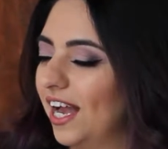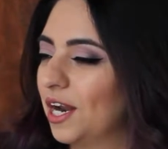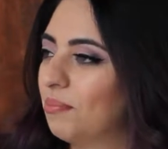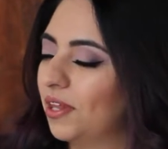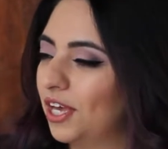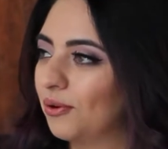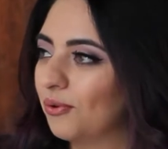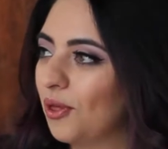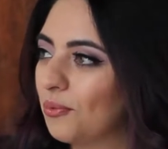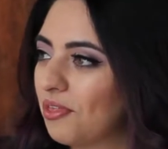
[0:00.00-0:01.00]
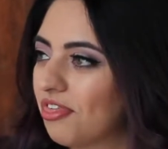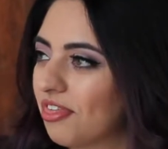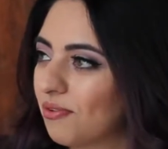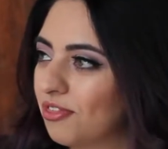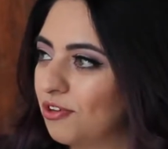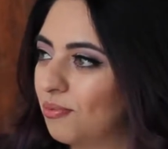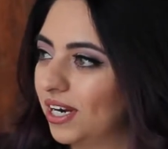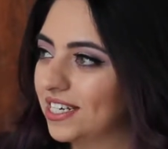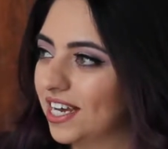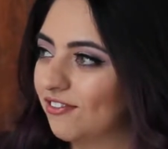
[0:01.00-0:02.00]
kind of play in a role with you
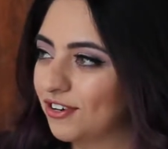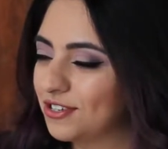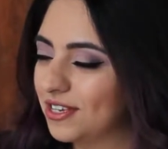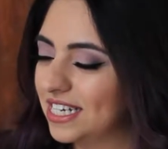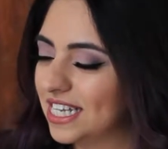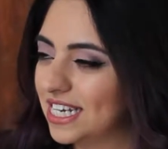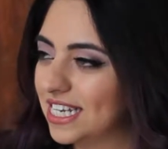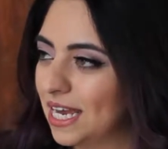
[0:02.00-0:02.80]
bringing diversity to the